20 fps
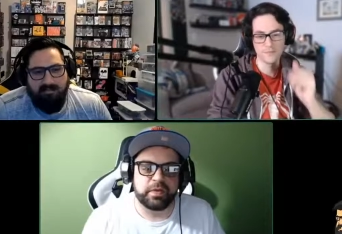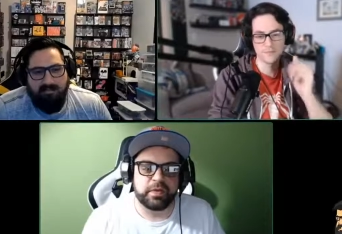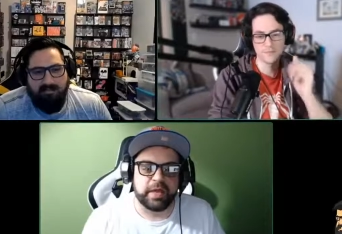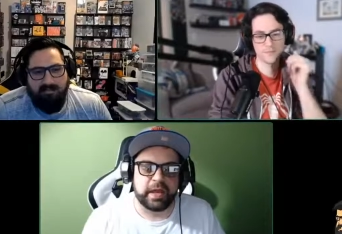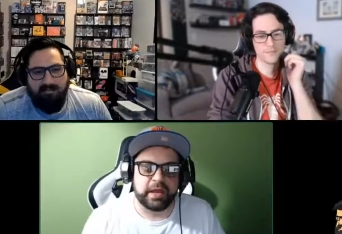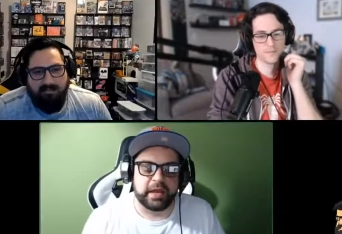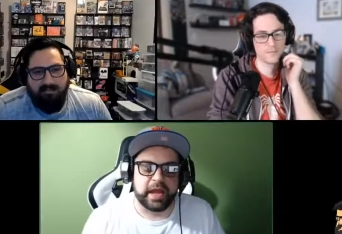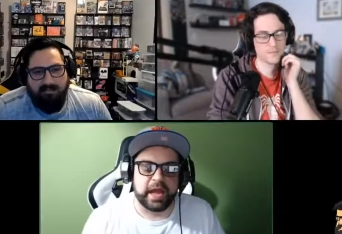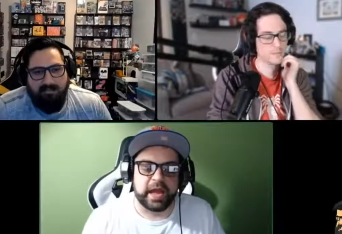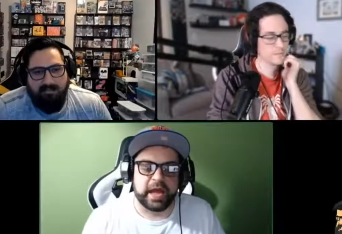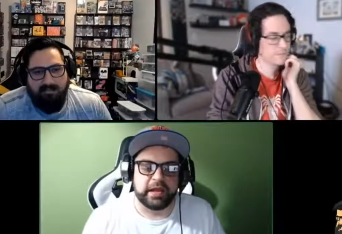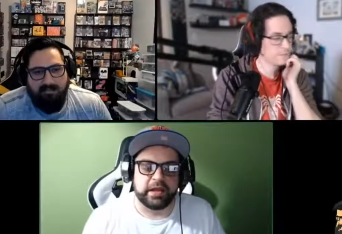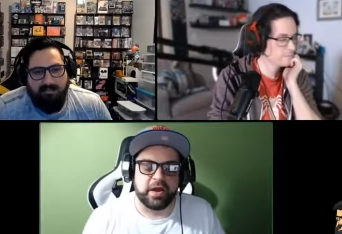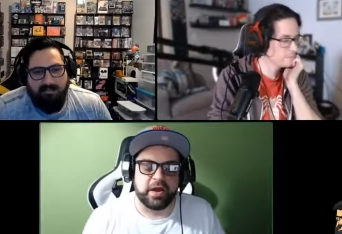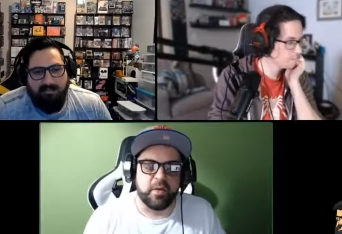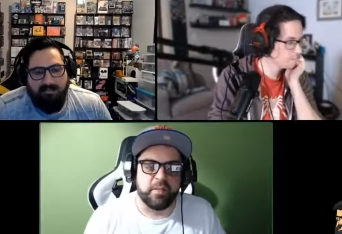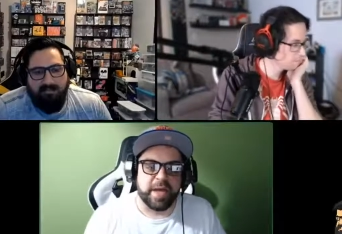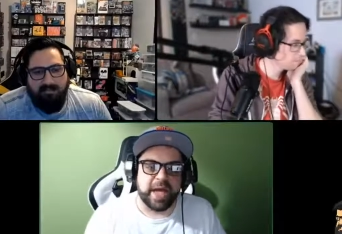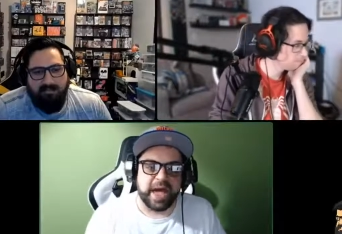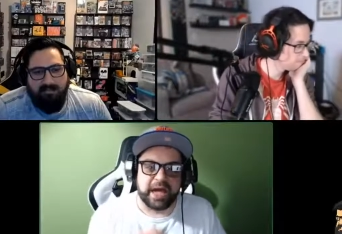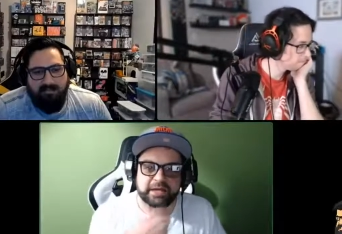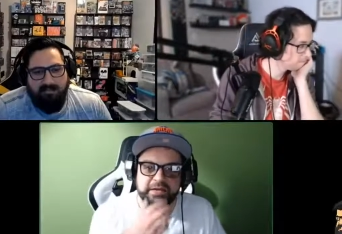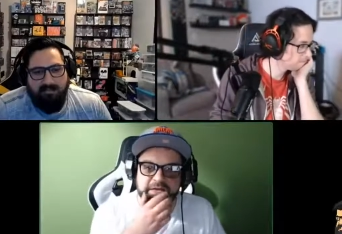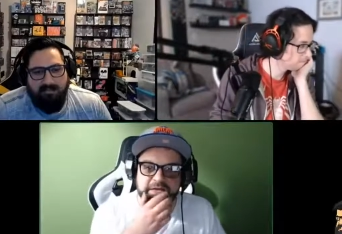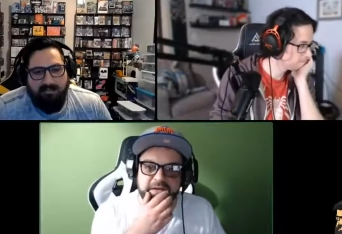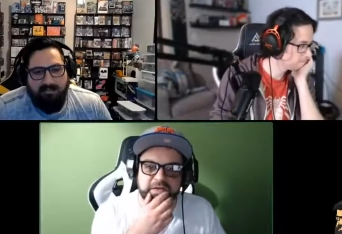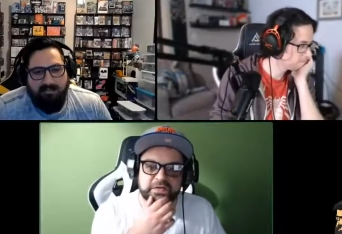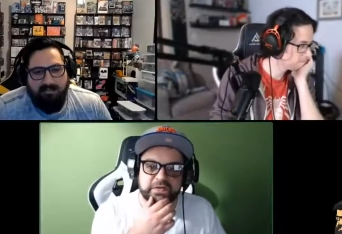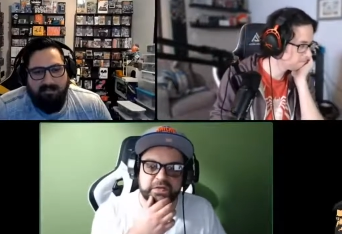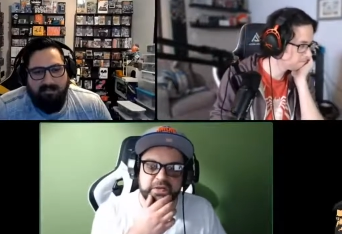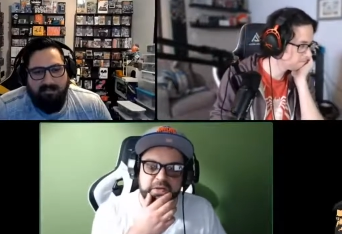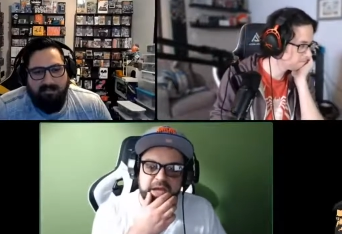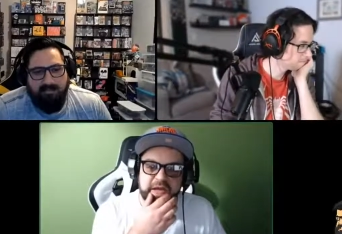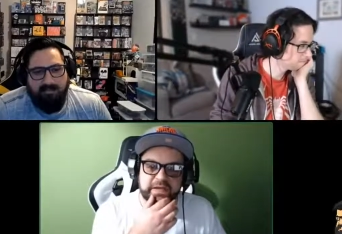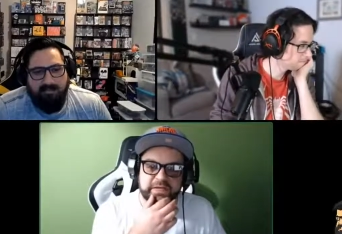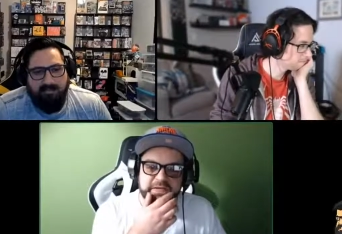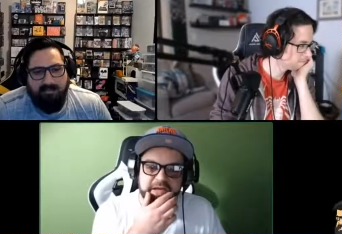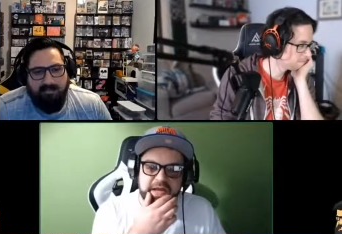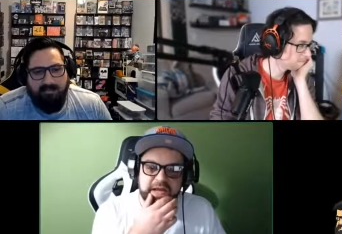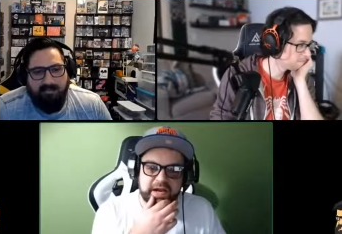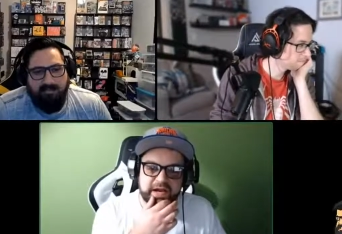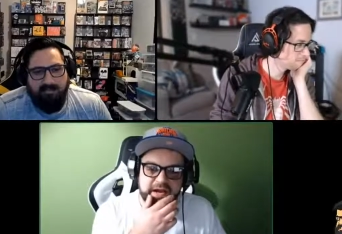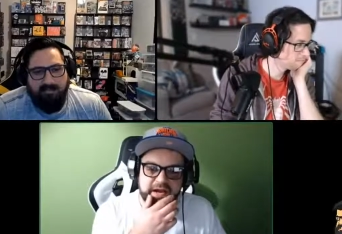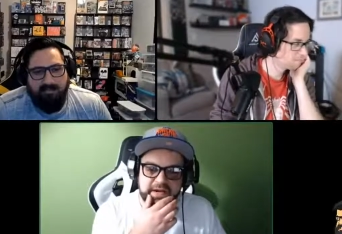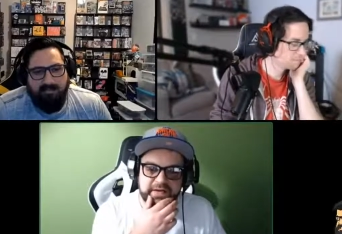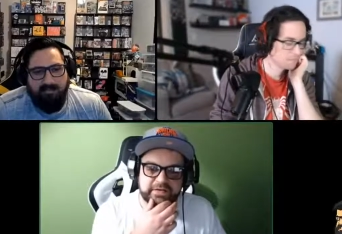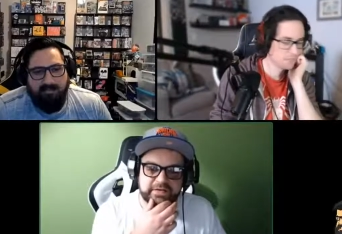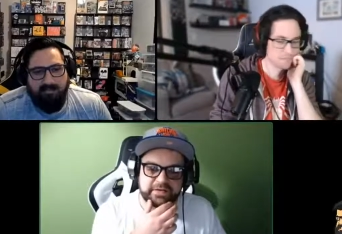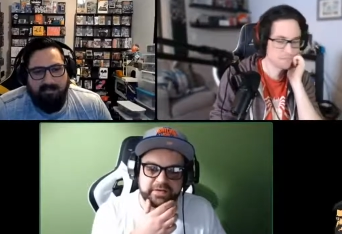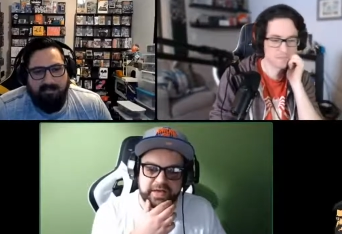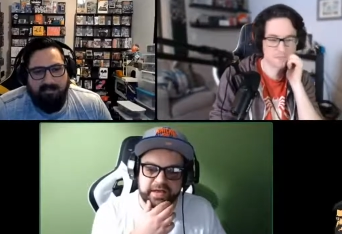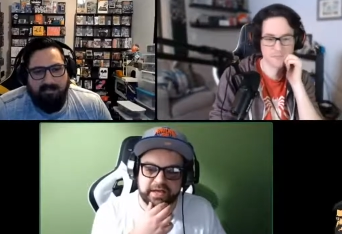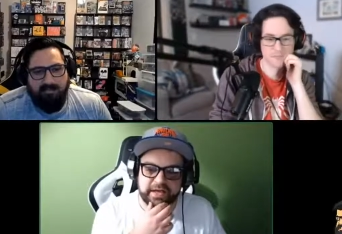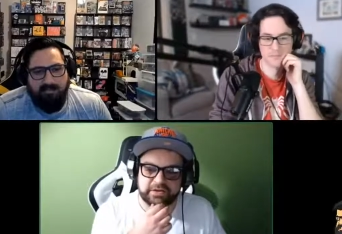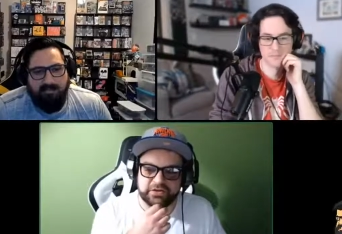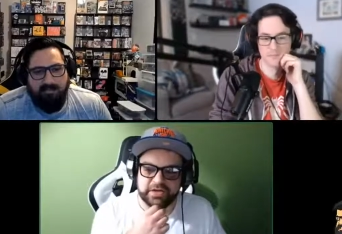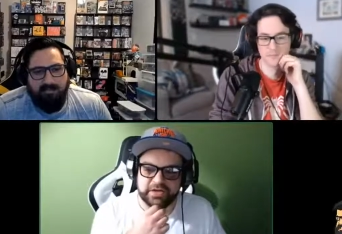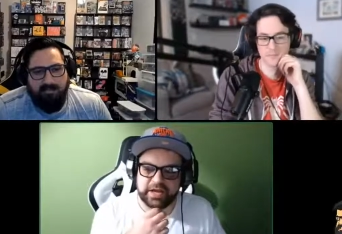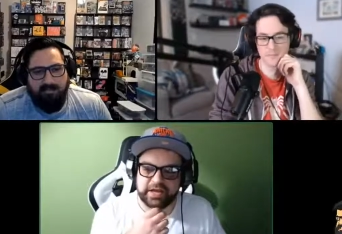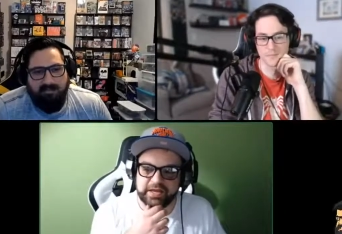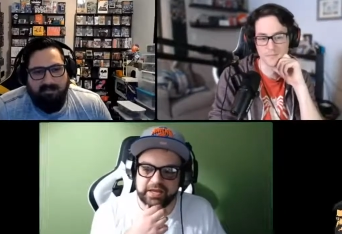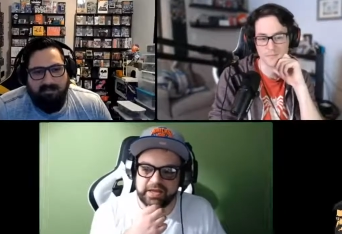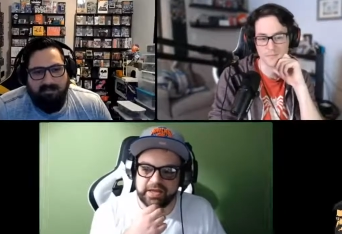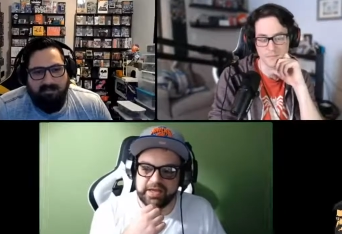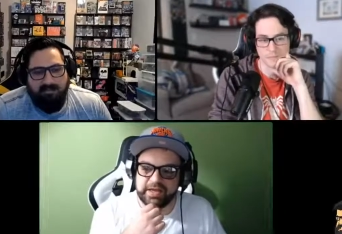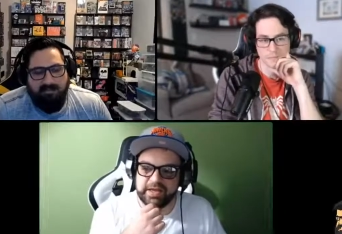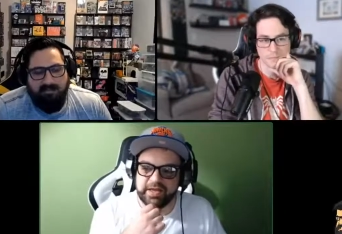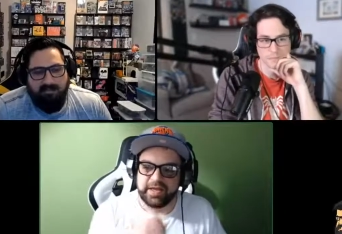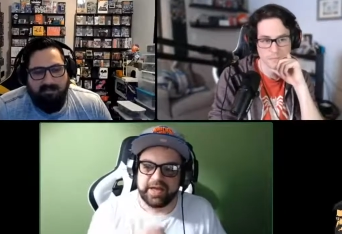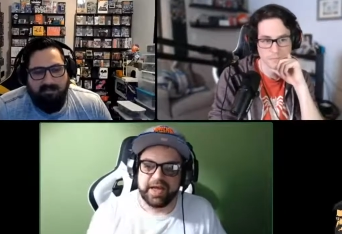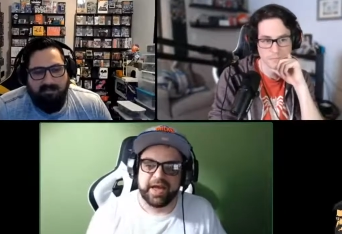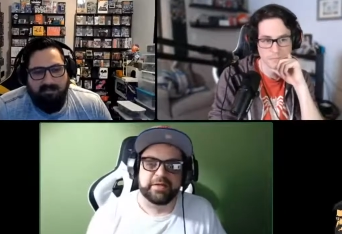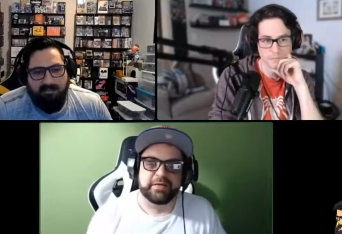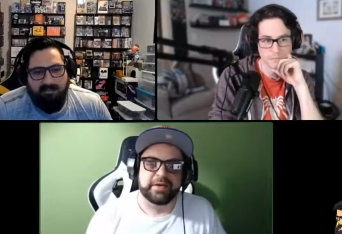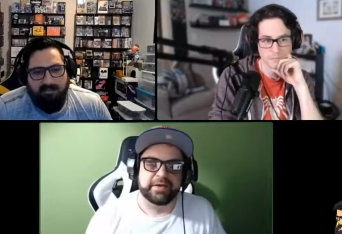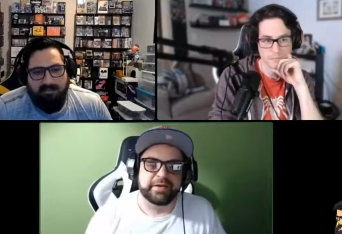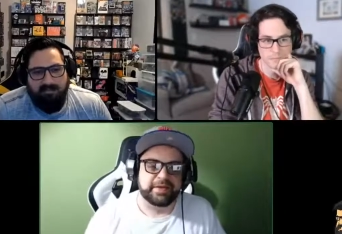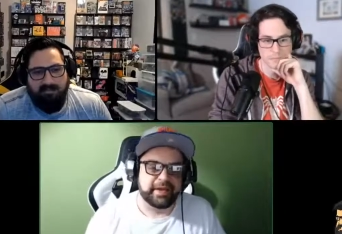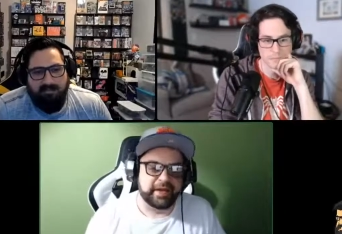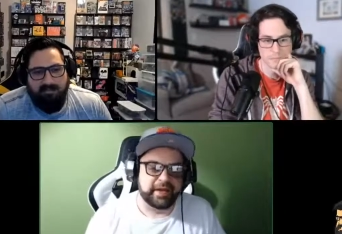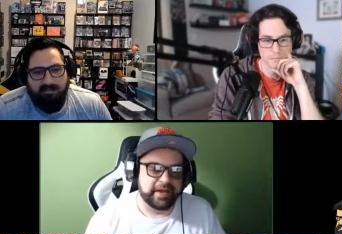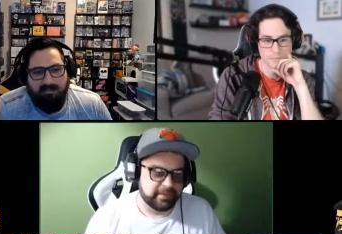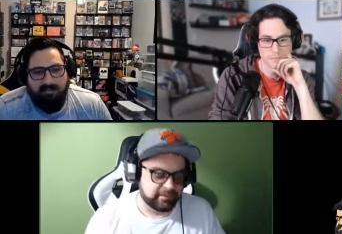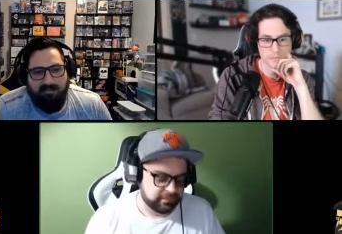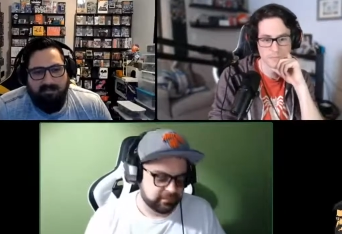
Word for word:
Speaker 1: like I had to go back like two days later so they could check everything.